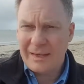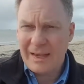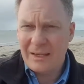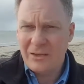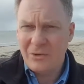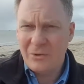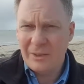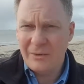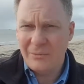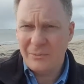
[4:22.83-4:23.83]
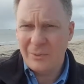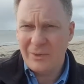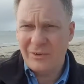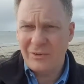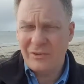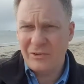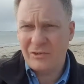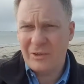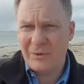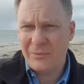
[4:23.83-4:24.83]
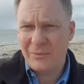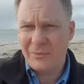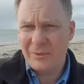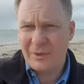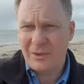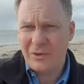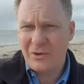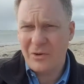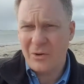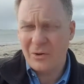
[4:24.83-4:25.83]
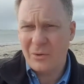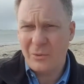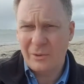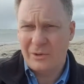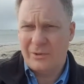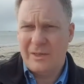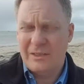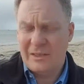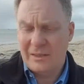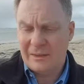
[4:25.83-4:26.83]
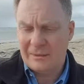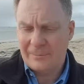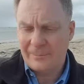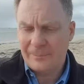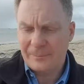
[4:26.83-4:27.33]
Can you live with the decision if you're not all agreeing together?